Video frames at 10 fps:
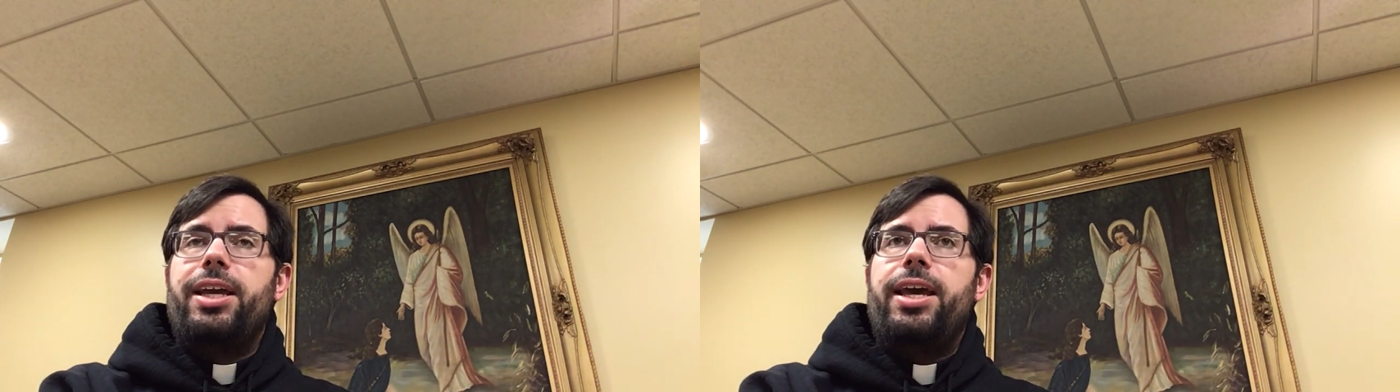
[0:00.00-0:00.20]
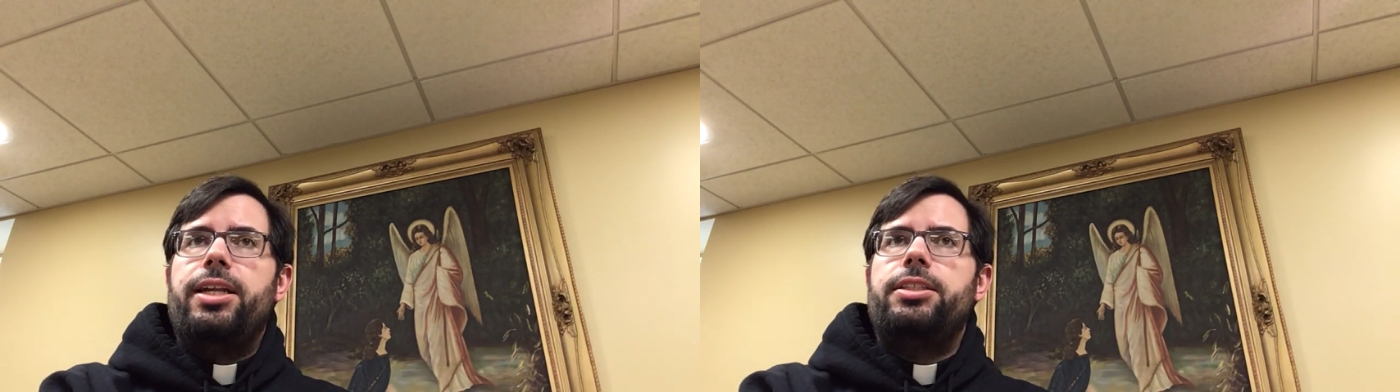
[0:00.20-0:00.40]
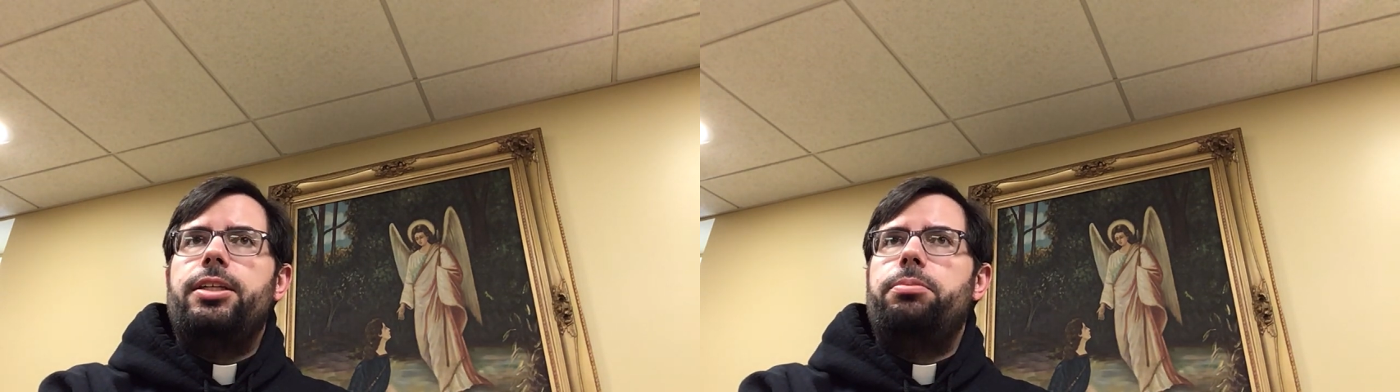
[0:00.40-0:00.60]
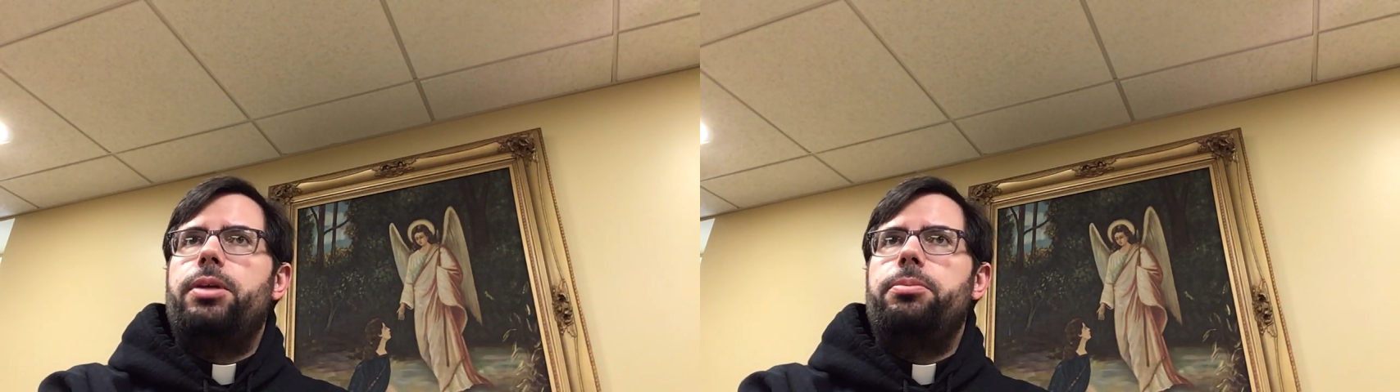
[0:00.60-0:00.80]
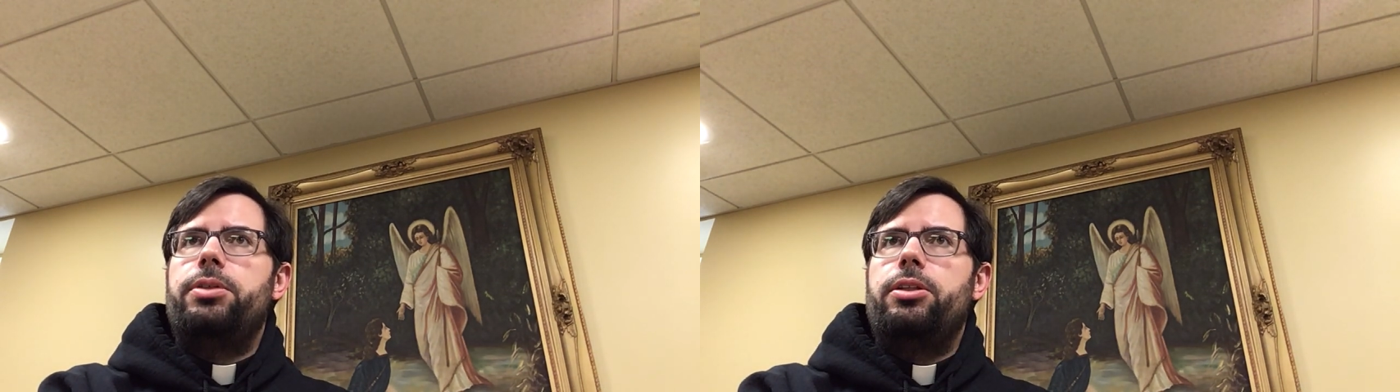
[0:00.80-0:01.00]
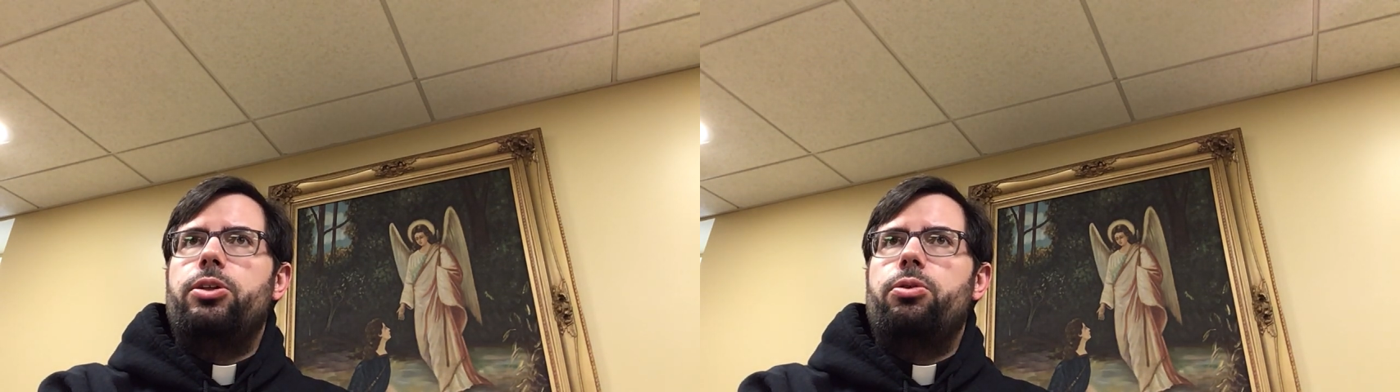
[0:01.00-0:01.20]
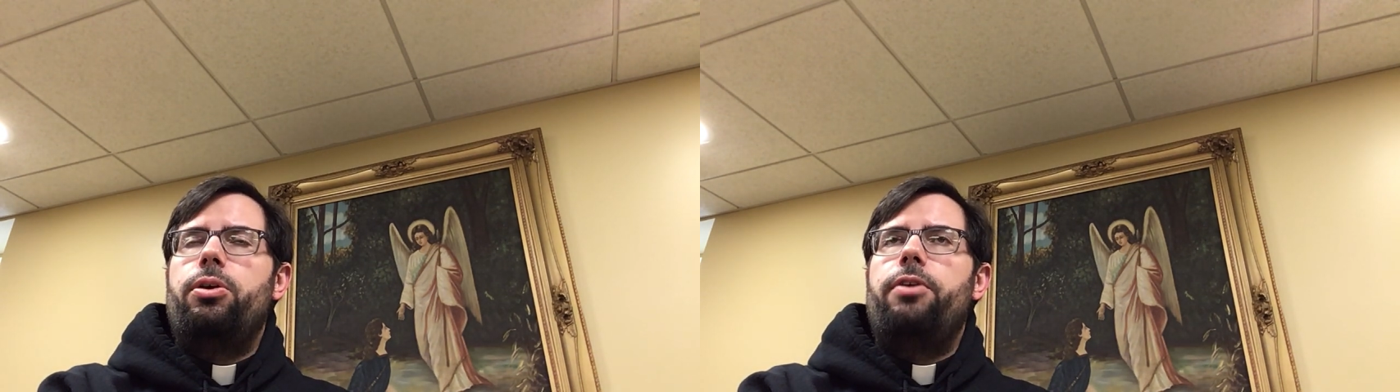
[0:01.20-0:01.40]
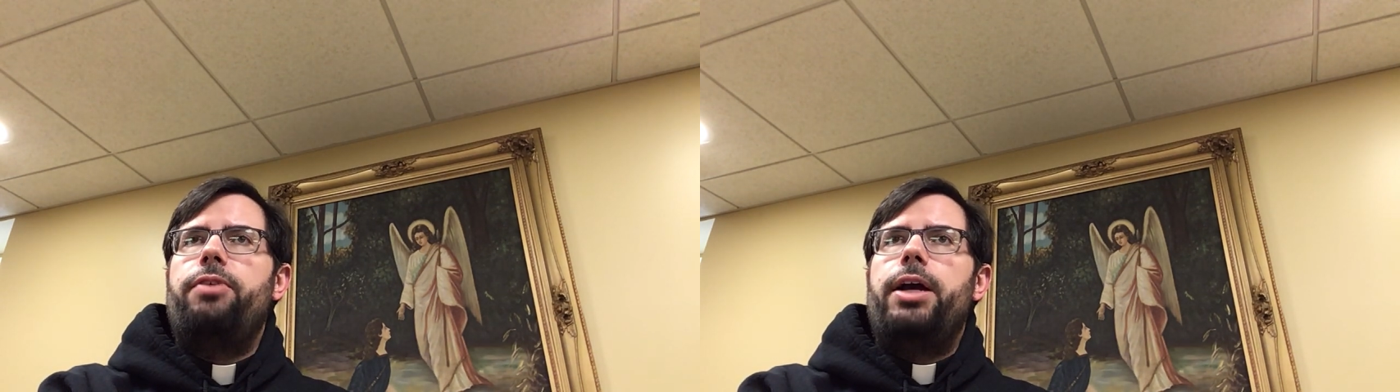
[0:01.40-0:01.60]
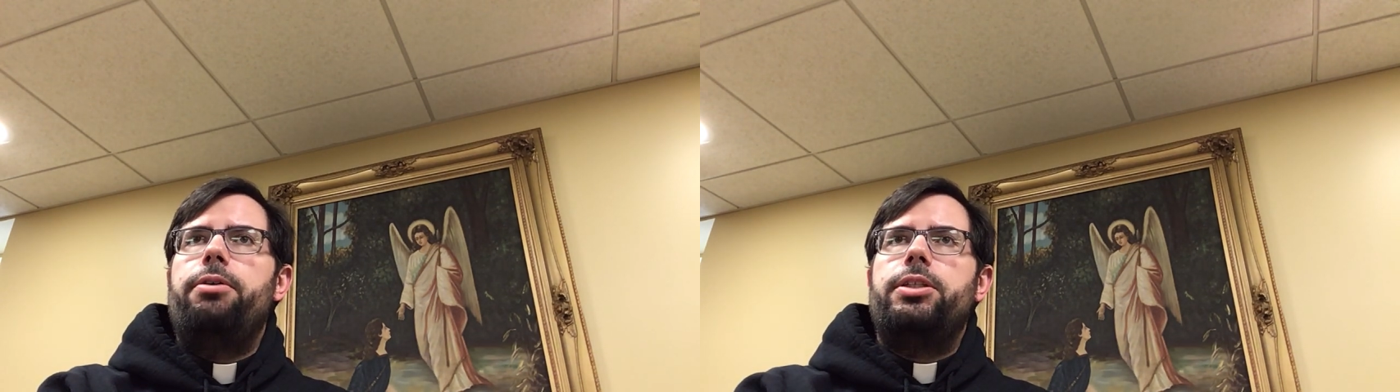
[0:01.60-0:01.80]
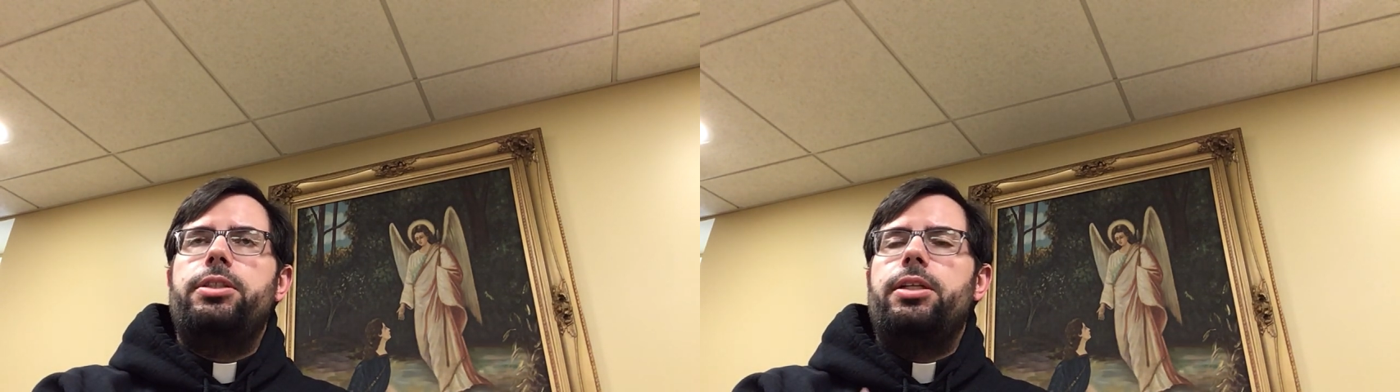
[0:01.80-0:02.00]
any symptoms of the
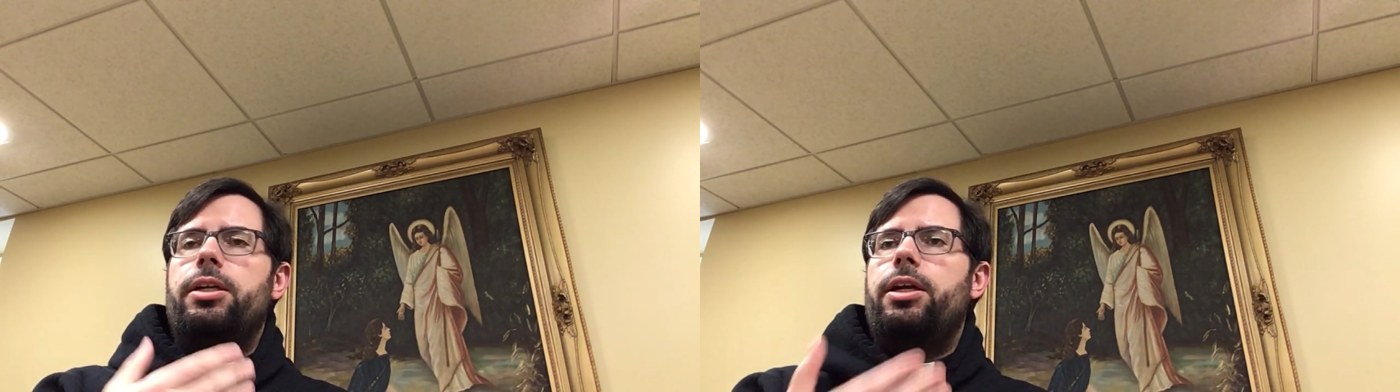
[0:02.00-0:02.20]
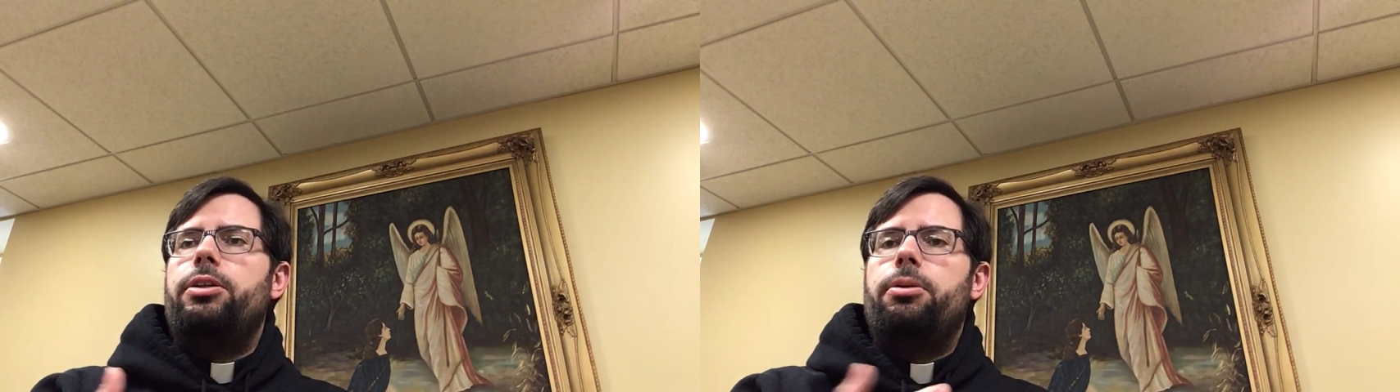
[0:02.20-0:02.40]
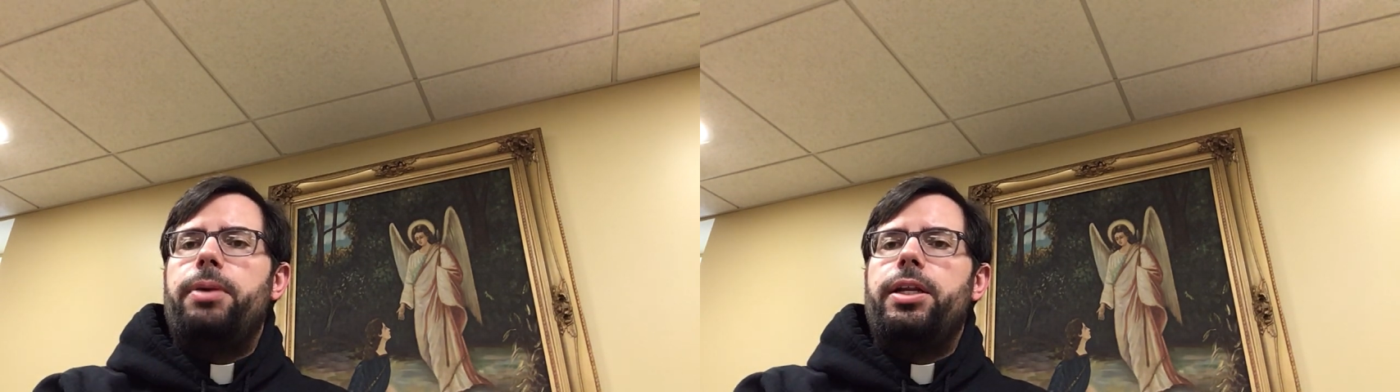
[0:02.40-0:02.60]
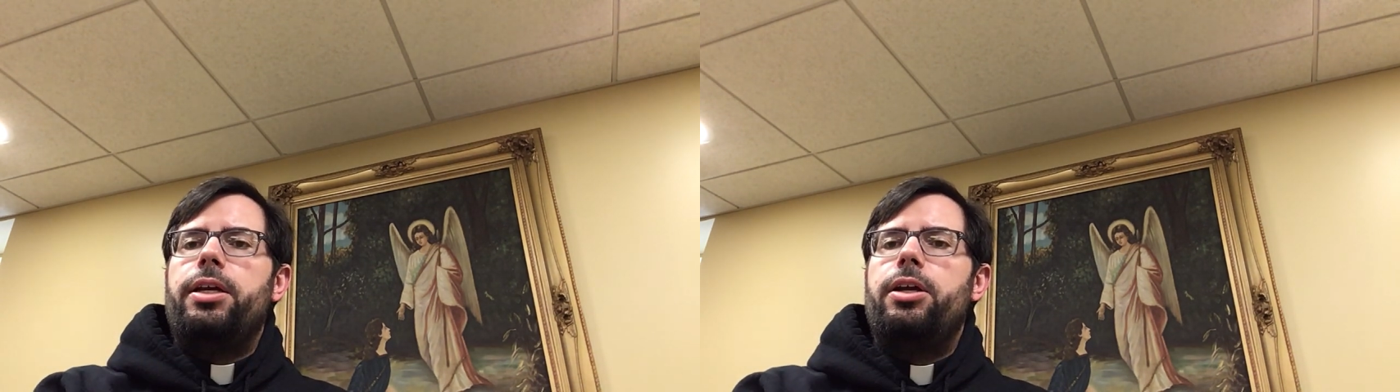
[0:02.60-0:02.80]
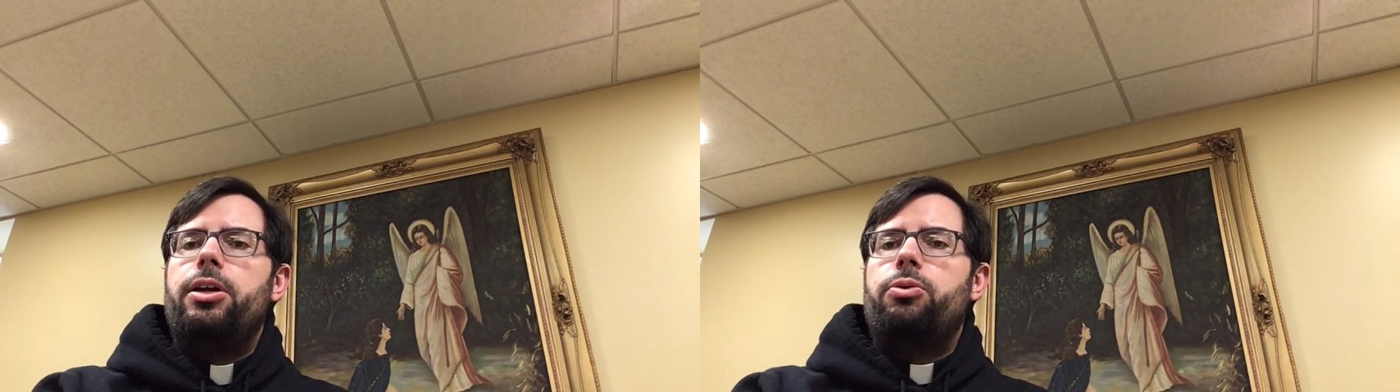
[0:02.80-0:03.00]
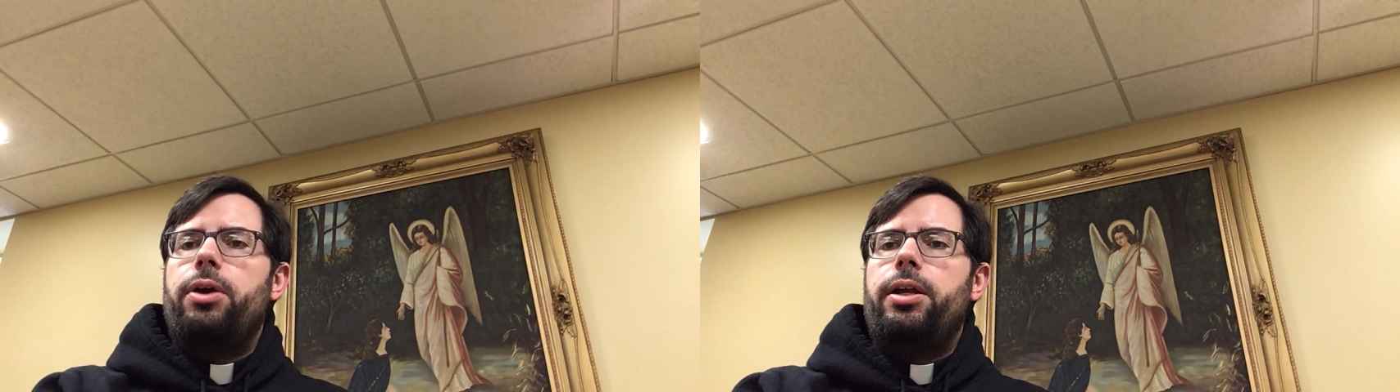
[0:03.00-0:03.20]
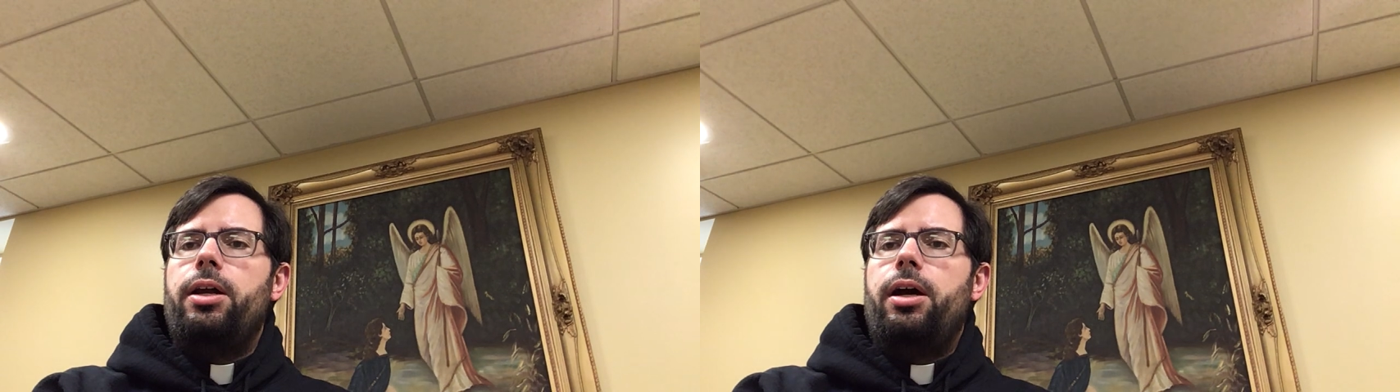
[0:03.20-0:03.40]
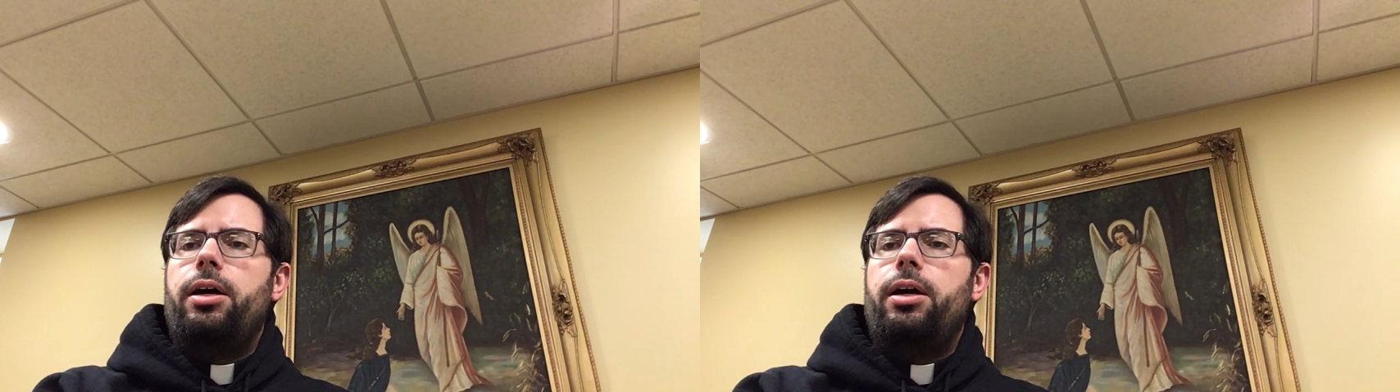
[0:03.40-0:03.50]
coronavirus, and again, there are many great